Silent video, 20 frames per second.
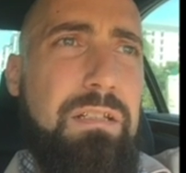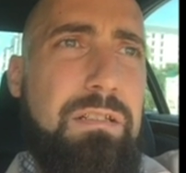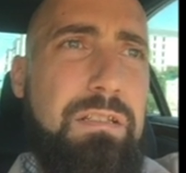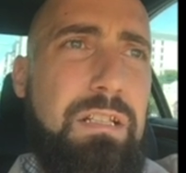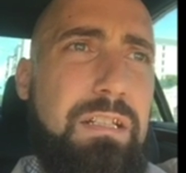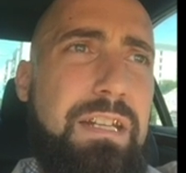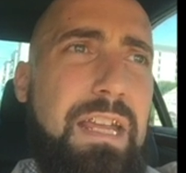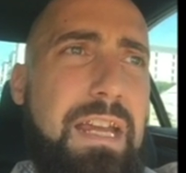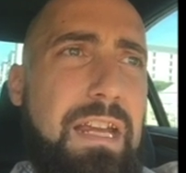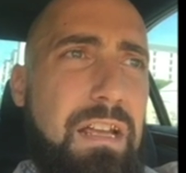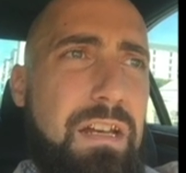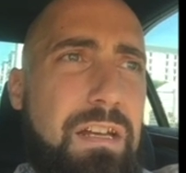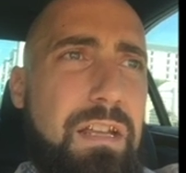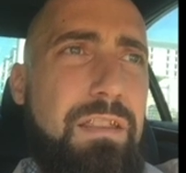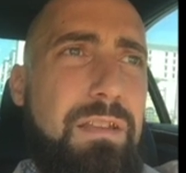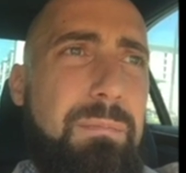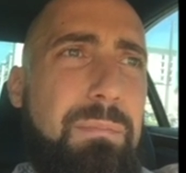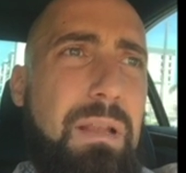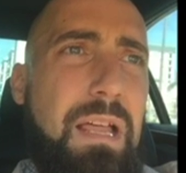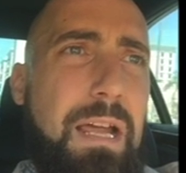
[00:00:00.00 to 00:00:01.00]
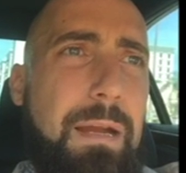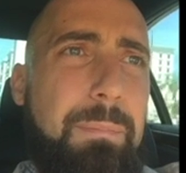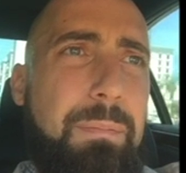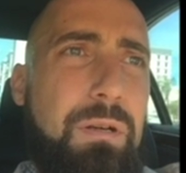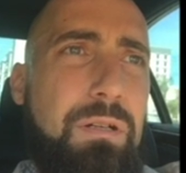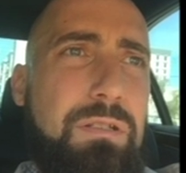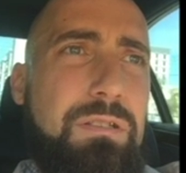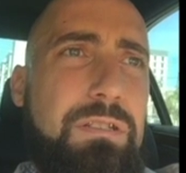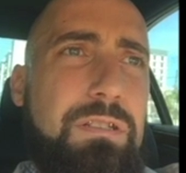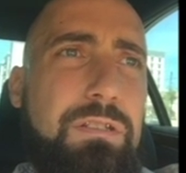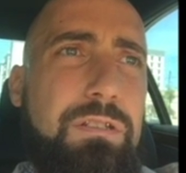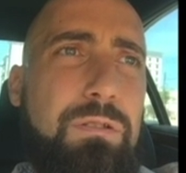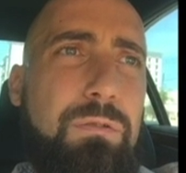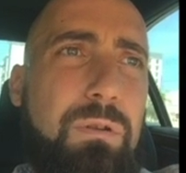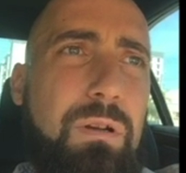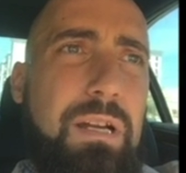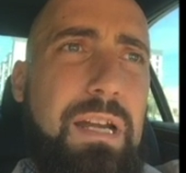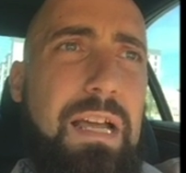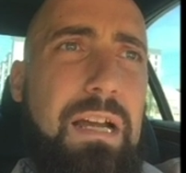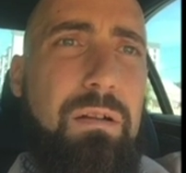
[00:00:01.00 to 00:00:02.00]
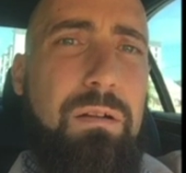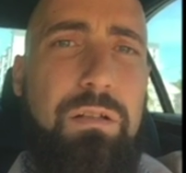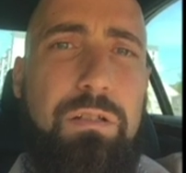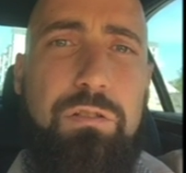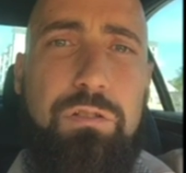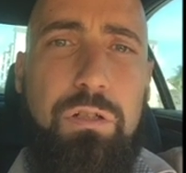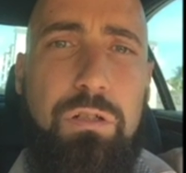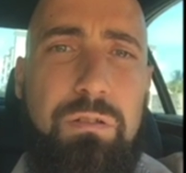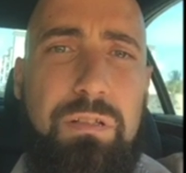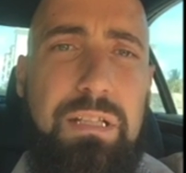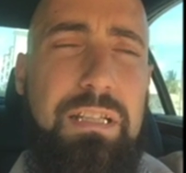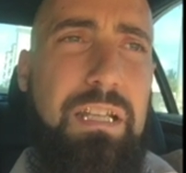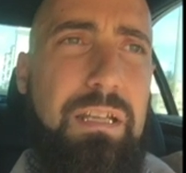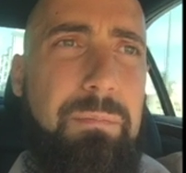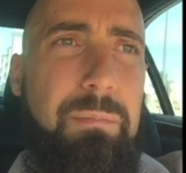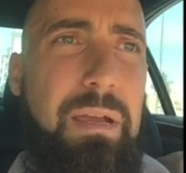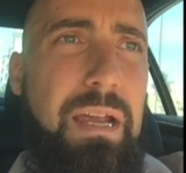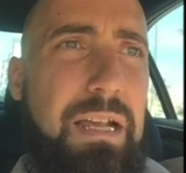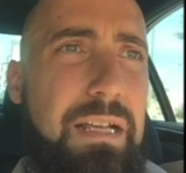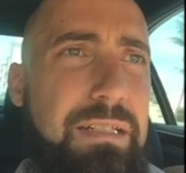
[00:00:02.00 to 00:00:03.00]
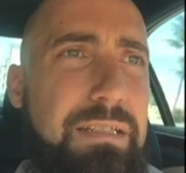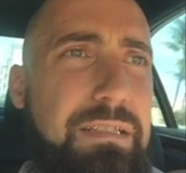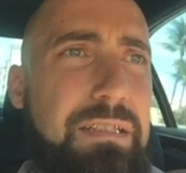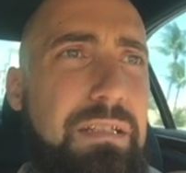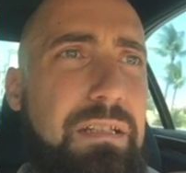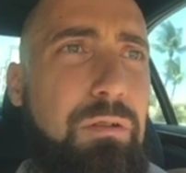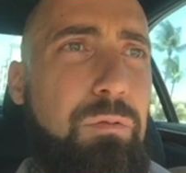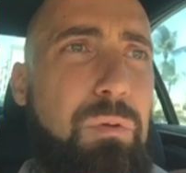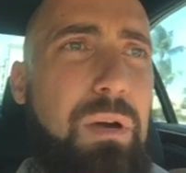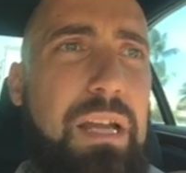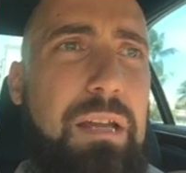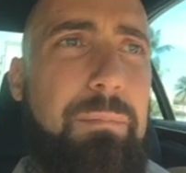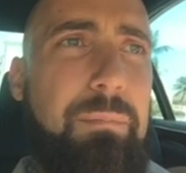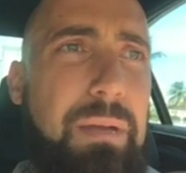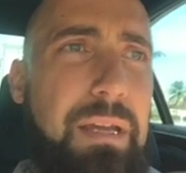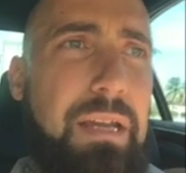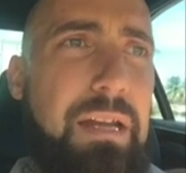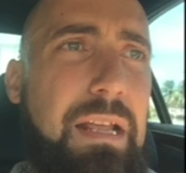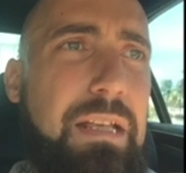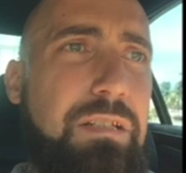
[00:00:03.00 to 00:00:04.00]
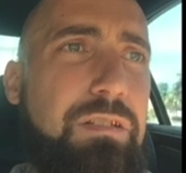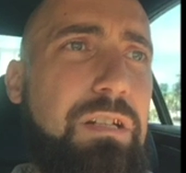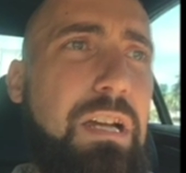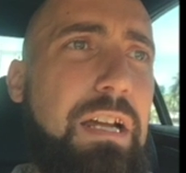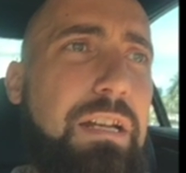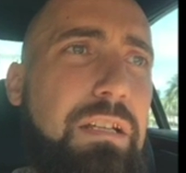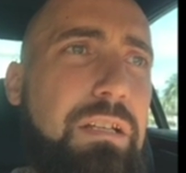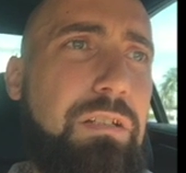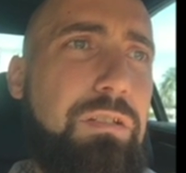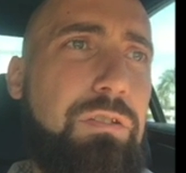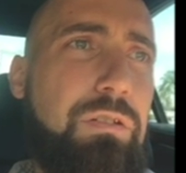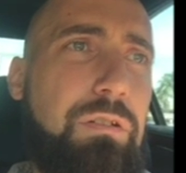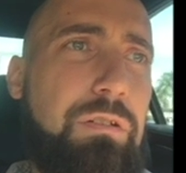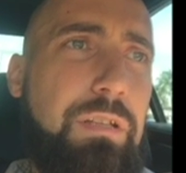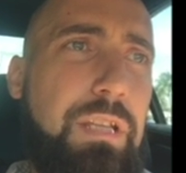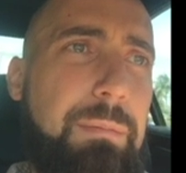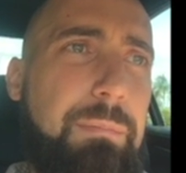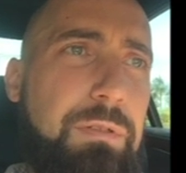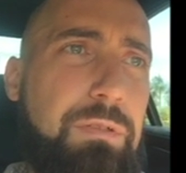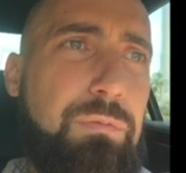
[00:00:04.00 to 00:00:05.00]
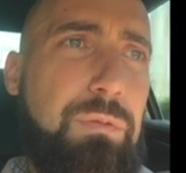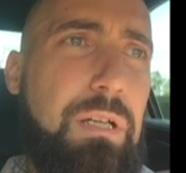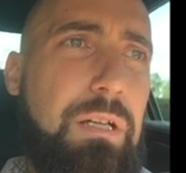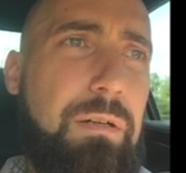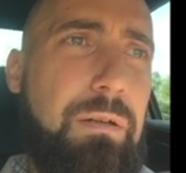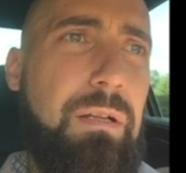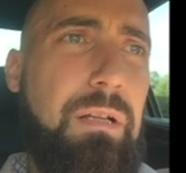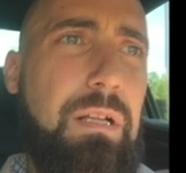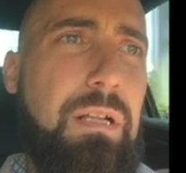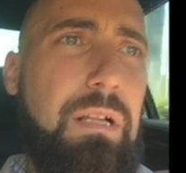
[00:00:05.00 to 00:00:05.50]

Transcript: to date another black person? You are now controlling them, as the white man has tried to control them as well.